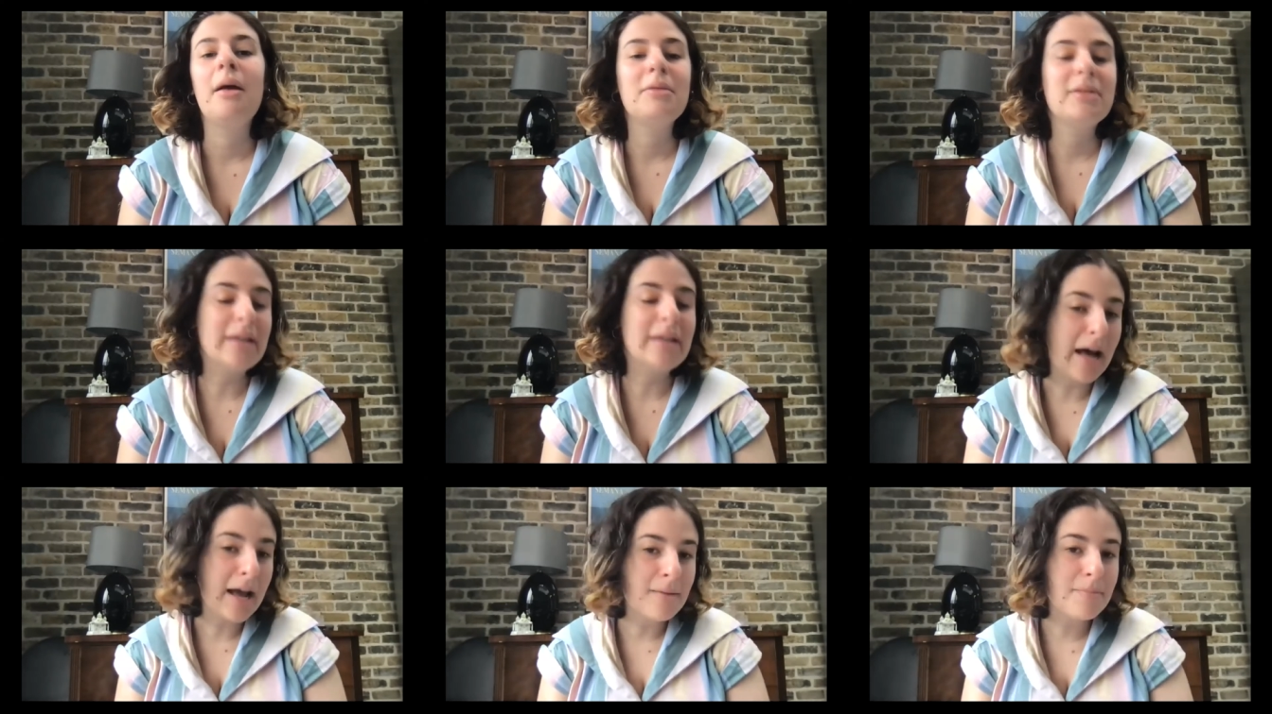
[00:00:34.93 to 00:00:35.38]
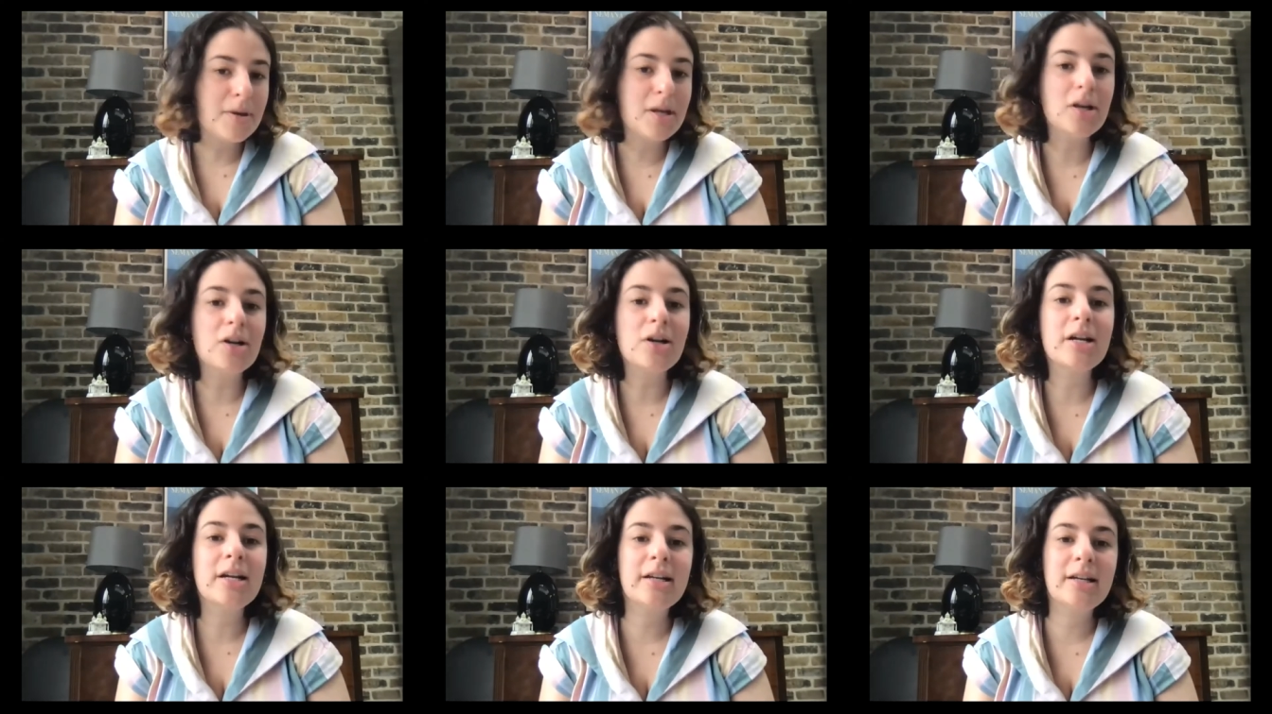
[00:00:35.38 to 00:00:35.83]
time
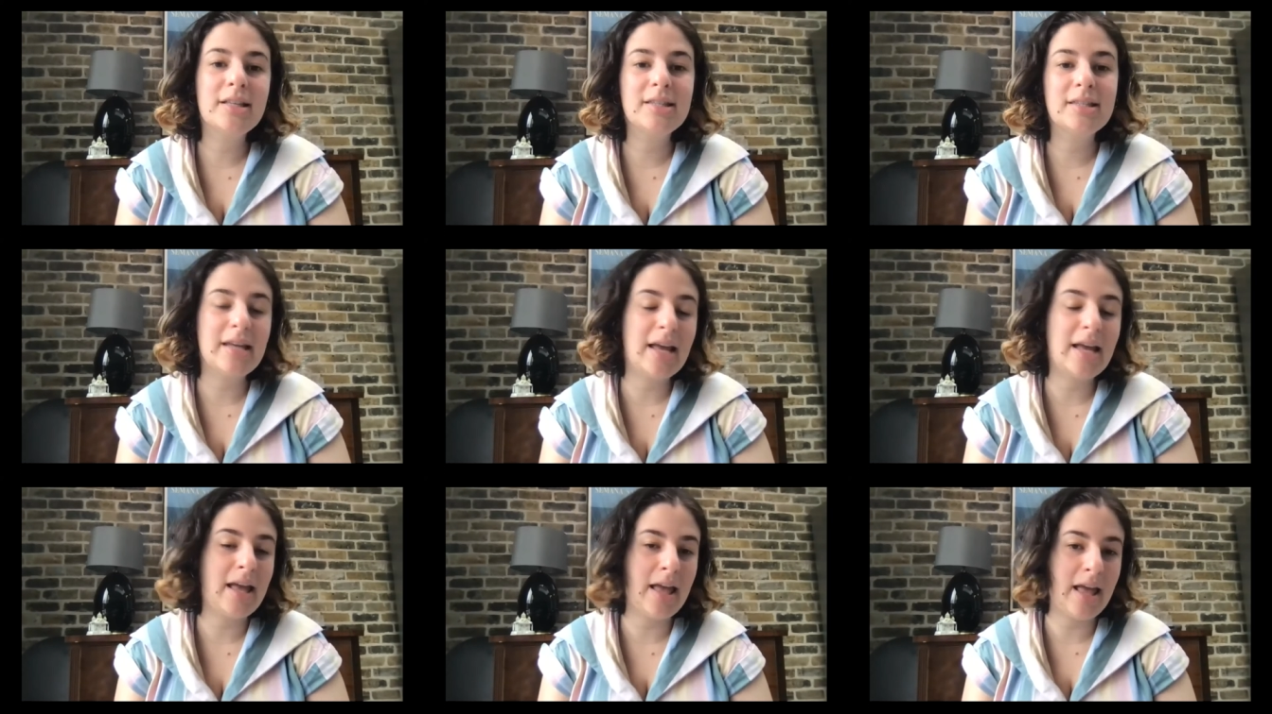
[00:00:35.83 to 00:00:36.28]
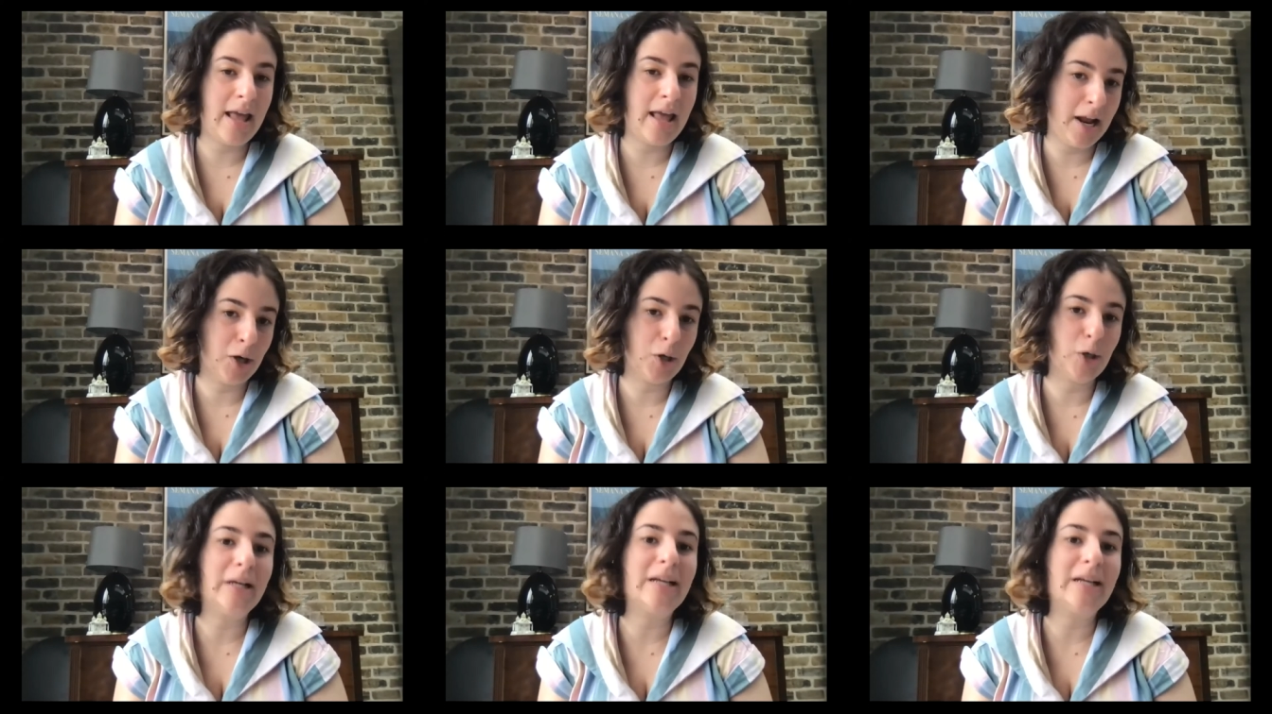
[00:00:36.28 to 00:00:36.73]
periods,
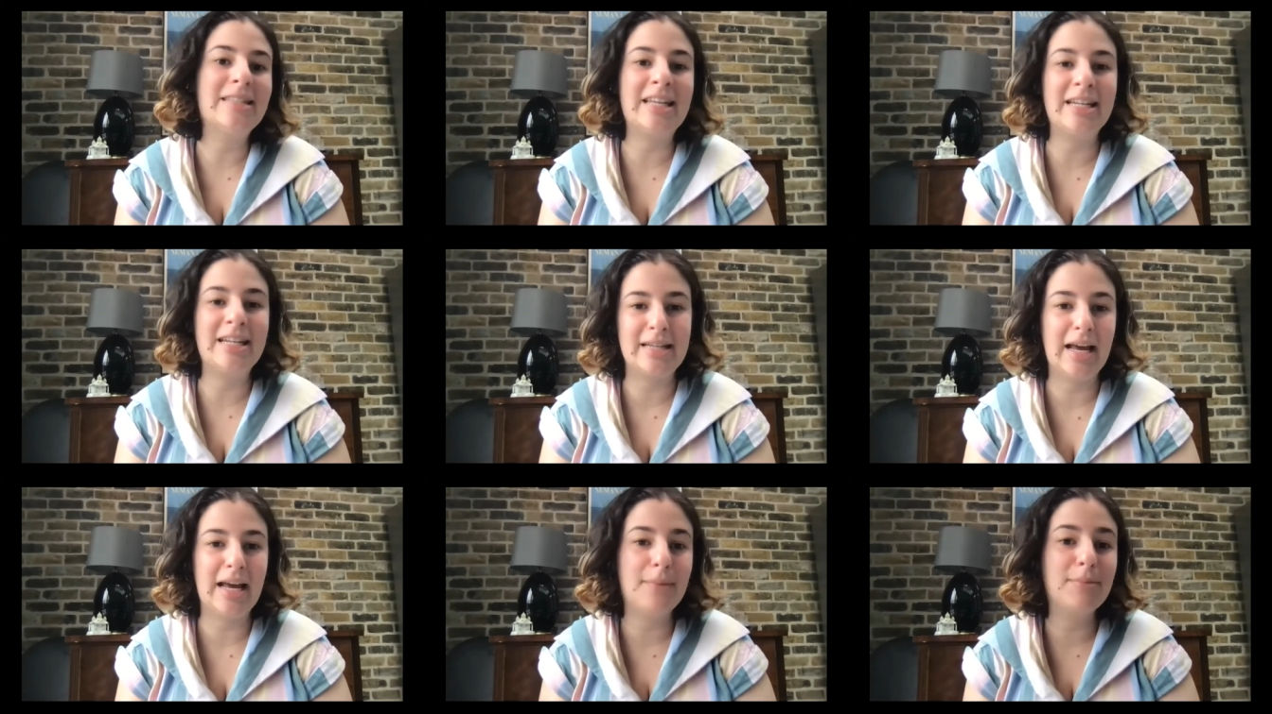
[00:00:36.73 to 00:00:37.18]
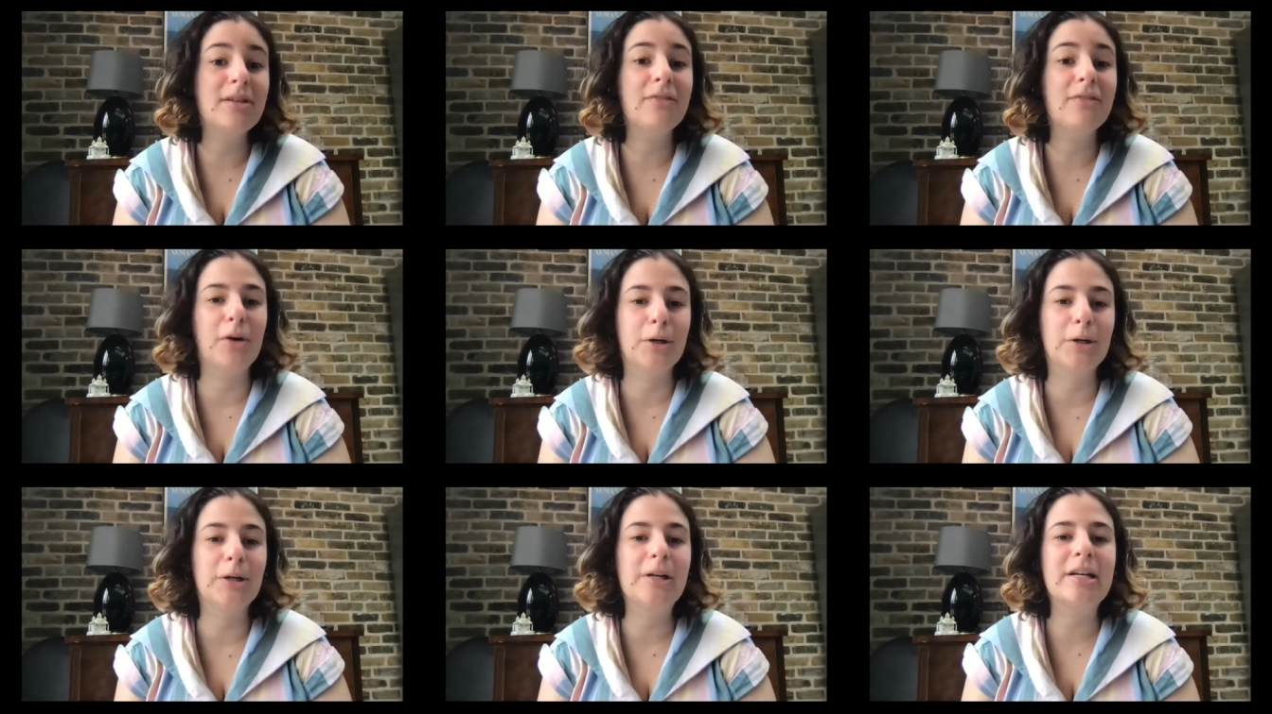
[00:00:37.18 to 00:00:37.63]
areas, and types
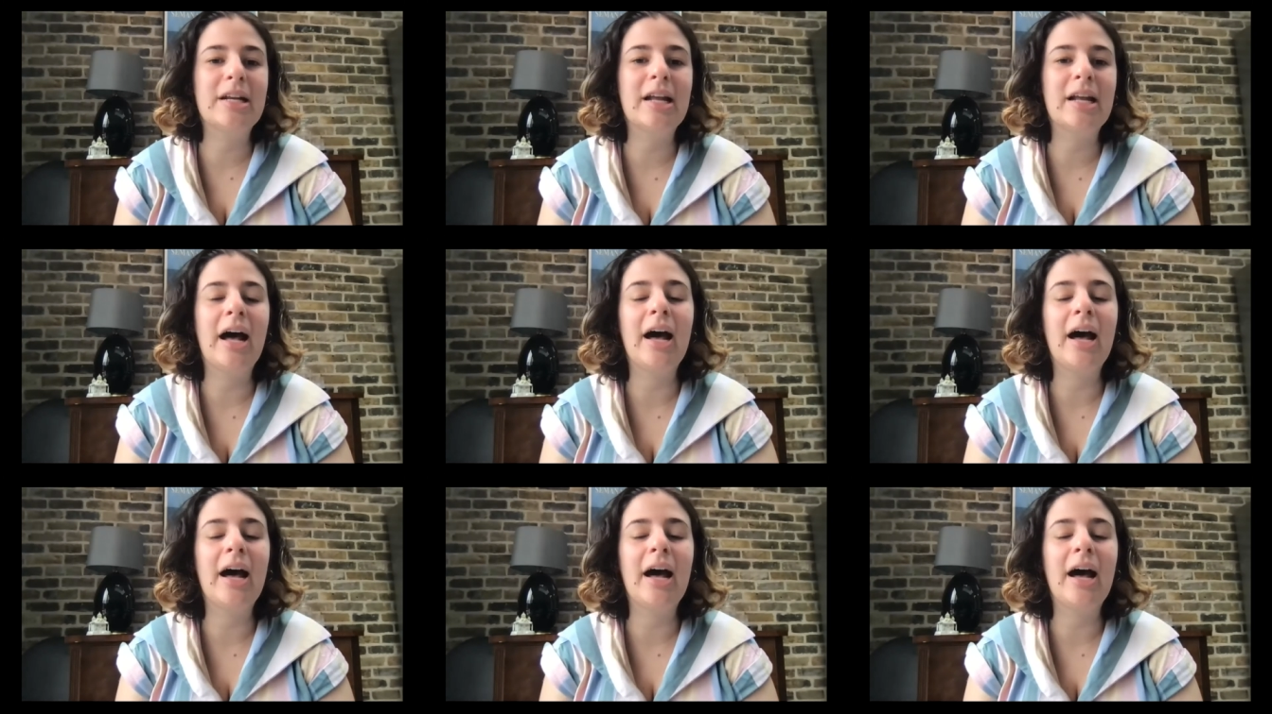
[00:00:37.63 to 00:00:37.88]
of art.